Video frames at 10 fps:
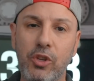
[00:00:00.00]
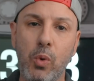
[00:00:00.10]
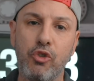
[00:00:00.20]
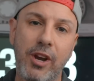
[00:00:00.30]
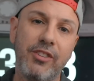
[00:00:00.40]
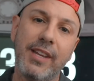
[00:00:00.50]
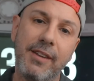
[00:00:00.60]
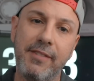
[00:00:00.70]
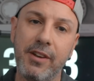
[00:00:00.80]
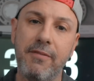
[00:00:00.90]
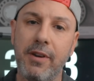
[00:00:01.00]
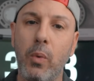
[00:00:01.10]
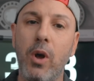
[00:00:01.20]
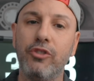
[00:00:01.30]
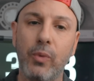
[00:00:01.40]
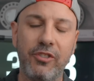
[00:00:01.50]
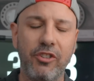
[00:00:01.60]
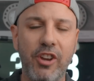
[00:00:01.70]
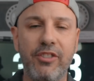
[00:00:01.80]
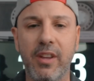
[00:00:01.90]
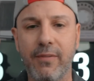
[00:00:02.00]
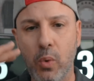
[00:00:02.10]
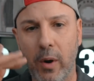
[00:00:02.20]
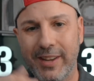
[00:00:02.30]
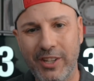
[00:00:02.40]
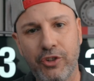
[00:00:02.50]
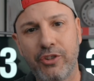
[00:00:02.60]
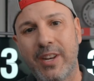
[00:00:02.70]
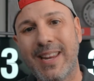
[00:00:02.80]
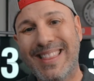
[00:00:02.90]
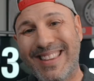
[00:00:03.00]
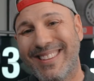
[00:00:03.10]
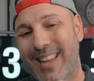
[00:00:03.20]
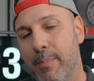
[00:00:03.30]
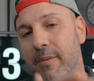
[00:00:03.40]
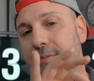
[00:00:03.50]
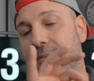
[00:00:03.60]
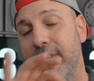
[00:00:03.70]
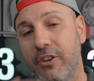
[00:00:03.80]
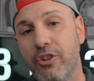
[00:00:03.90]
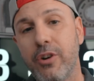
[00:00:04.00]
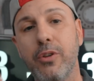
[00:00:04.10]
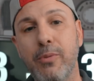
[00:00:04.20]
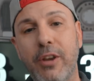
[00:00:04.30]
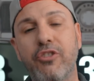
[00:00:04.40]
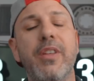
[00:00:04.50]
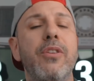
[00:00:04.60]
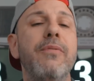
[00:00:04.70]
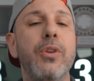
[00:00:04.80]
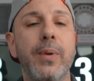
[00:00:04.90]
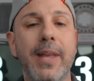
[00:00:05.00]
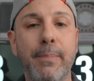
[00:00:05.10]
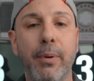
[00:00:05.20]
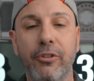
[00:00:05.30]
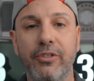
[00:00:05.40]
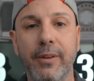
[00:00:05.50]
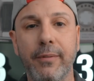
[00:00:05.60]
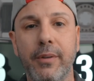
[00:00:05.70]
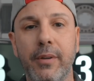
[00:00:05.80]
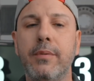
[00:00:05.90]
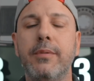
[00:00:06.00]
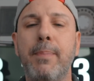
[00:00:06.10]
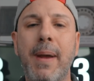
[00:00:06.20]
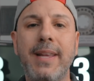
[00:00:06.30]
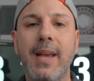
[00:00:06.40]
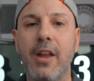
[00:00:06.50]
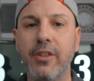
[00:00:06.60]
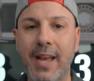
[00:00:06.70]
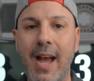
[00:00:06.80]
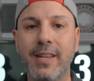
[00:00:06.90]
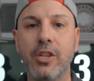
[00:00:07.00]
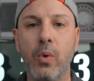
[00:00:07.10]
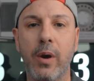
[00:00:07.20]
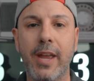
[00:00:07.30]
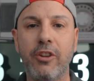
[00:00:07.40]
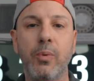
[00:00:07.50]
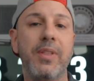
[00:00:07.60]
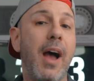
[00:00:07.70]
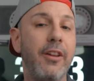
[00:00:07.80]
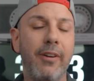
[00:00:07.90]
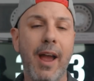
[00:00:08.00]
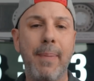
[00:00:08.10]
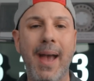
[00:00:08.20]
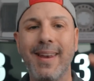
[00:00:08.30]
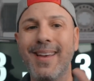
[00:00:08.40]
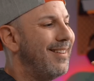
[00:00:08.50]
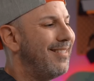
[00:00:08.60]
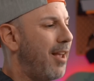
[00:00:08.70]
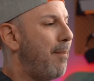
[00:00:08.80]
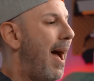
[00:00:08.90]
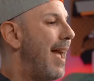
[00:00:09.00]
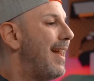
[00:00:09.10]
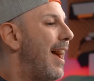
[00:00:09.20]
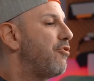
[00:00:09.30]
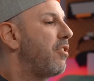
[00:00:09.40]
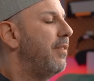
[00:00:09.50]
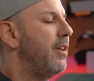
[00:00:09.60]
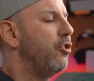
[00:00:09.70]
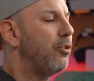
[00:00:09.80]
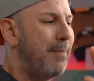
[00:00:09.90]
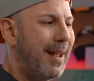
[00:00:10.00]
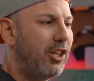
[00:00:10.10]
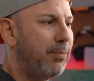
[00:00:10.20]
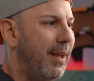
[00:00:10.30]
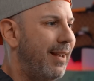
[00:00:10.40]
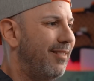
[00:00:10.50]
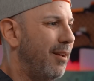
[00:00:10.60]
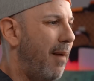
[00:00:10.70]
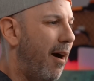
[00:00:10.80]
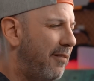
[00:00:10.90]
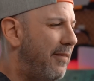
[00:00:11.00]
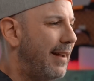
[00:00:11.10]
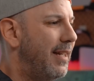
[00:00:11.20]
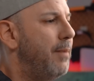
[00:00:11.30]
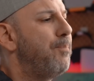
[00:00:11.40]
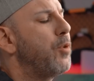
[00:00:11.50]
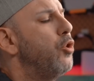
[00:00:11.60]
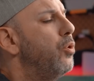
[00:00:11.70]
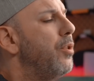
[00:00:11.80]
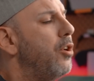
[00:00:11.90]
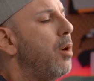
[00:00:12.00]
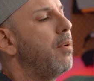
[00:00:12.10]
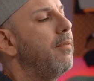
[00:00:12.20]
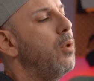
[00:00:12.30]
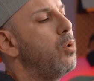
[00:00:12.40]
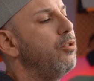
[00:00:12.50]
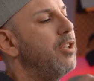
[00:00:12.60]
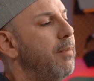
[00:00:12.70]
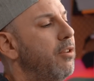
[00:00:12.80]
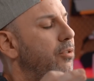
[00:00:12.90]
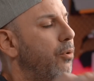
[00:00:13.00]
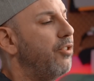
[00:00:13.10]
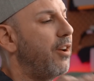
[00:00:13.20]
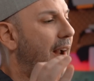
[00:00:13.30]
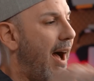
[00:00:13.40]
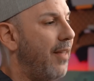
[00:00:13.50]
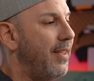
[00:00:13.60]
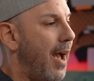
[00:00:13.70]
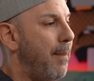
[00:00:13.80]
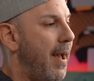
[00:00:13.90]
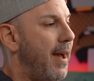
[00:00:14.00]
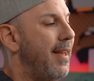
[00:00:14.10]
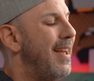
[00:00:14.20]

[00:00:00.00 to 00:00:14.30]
won't translate in video very well, so I suggest if you are interested in this type of feature, you make sure that you view it in person. Depending on the content you are engaging with on your iPad, some high contrast videos may display some artifacting due to the number of local dimming zones that are on the iPad,